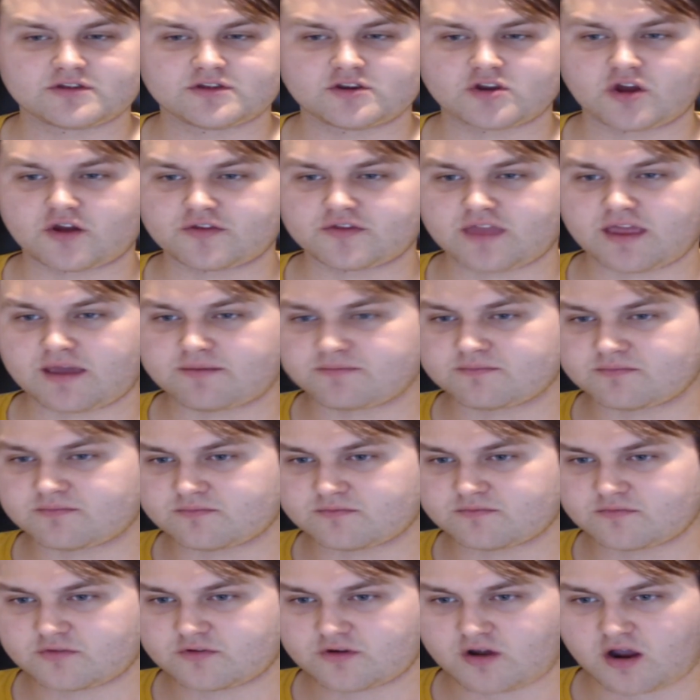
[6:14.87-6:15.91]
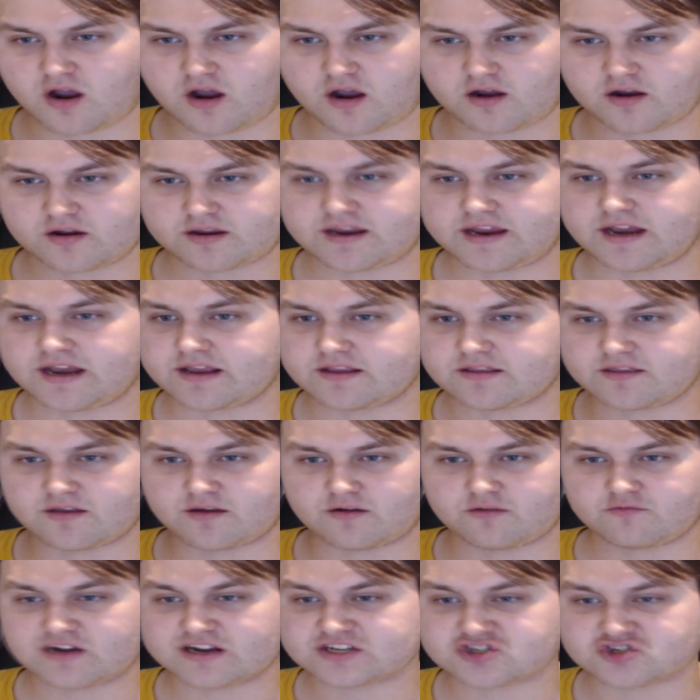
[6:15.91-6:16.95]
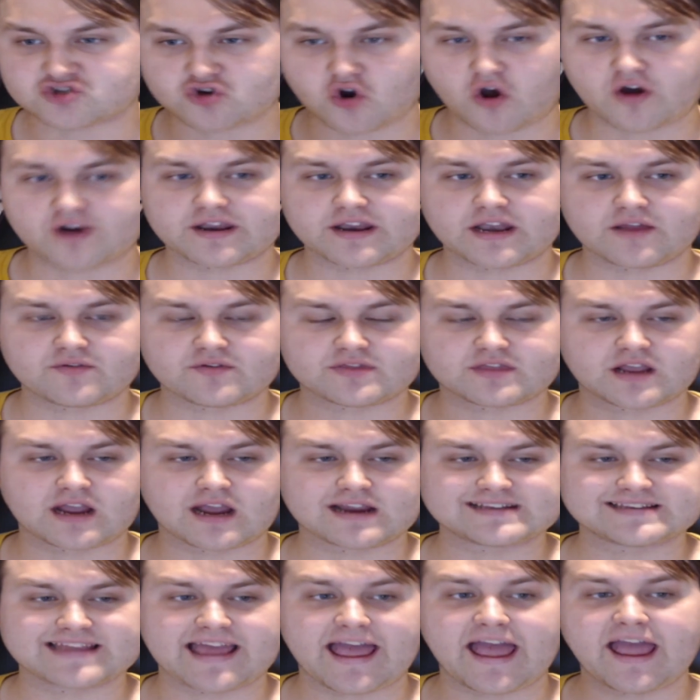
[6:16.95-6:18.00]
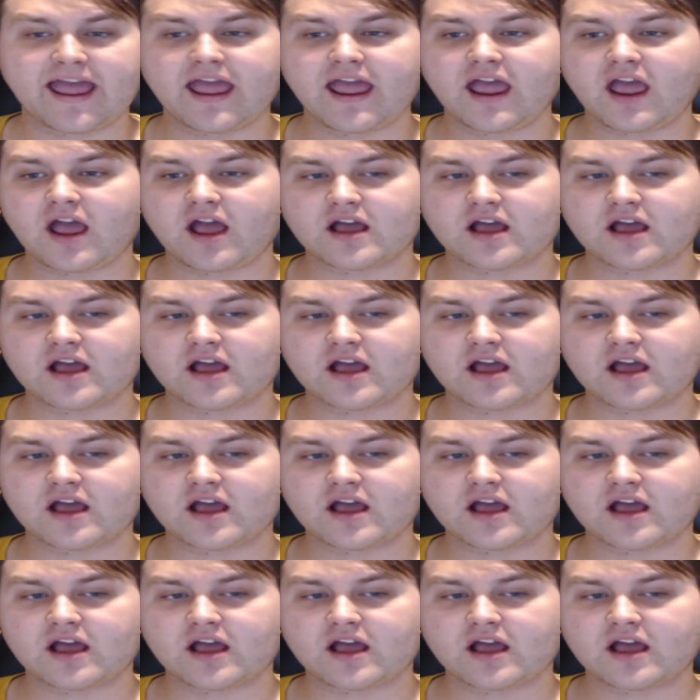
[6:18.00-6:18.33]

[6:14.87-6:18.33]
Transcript: them getting the restaurant and everything like that.